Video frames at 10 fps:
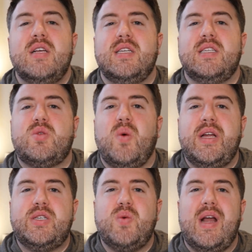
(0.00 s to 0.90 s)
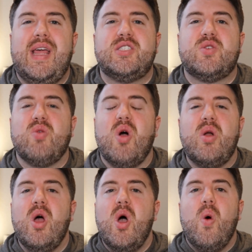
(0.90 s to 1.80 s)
since 2020. It's grown